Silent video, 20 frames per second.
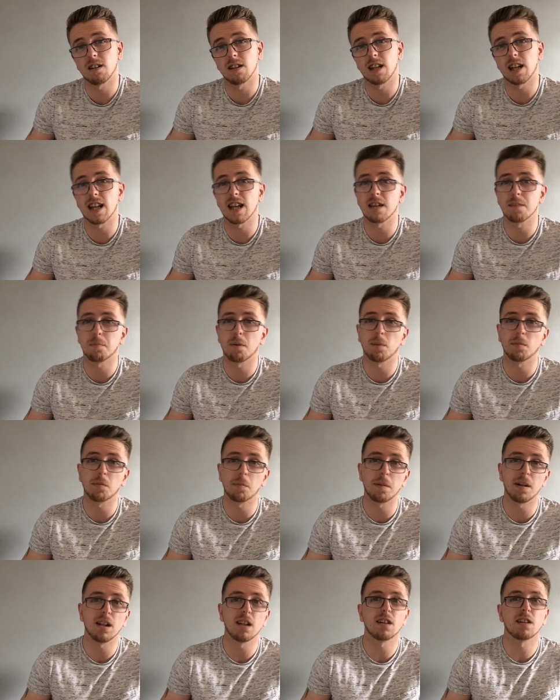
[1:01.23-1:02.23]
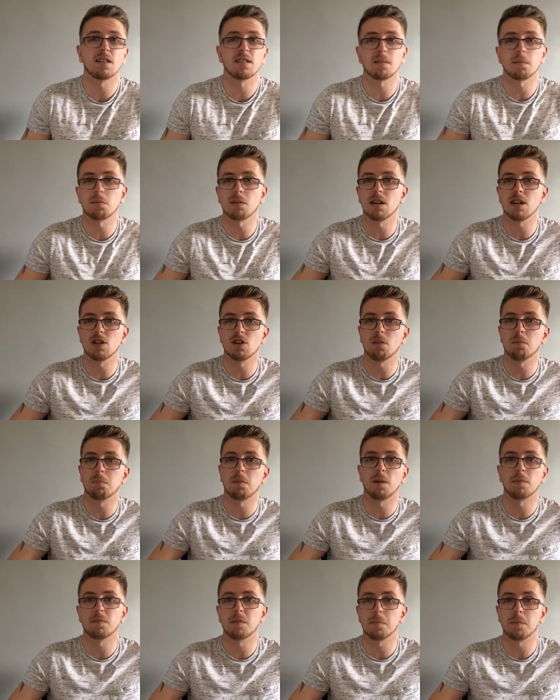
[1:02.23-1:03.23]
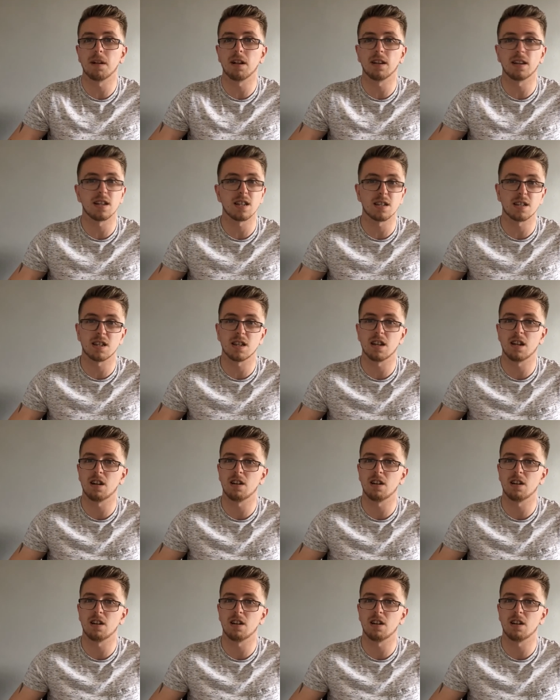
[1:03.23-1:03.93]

than it is Bob the Builder, because I'm pretty sure Bob the Builder's